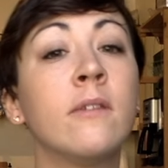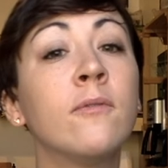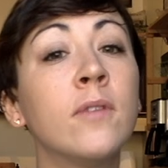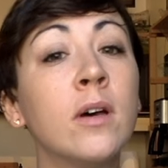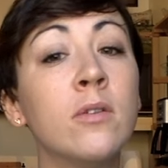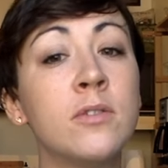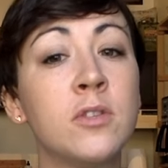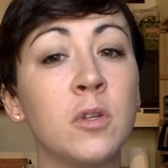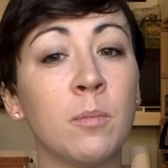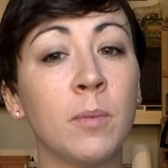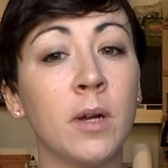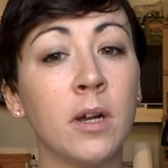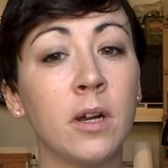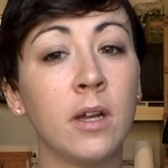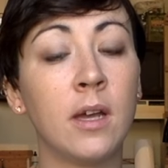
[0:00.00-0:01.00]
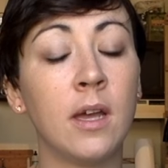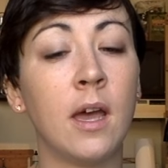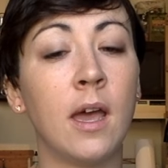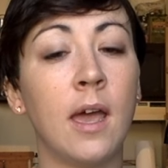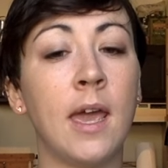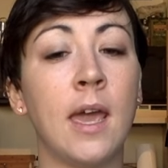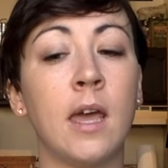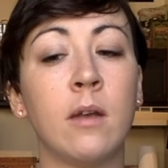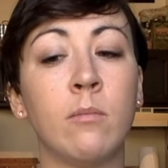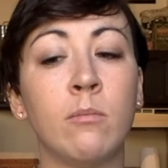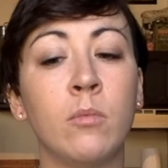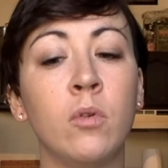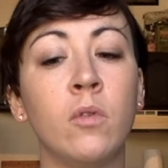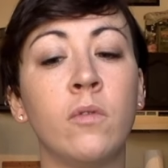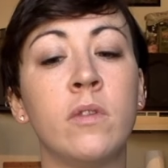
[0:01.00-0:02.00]
the flow super and
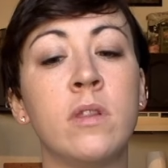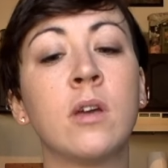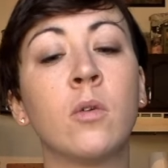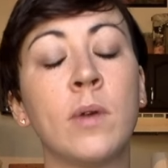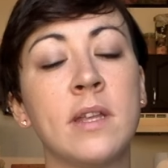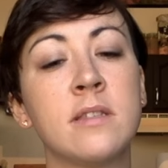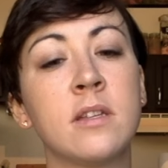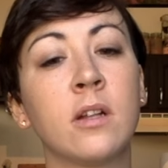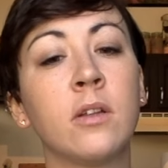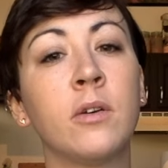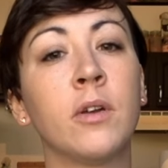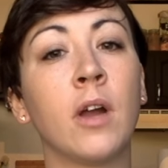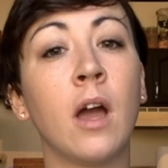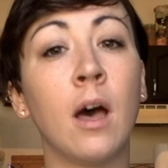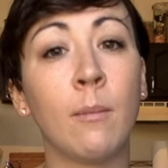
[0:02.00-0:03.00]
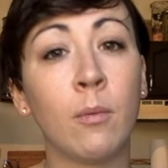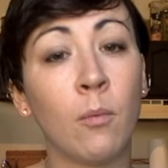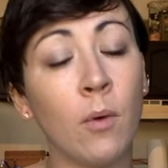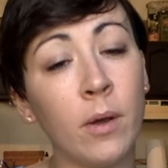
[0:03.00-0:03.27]
moved the queen secluder up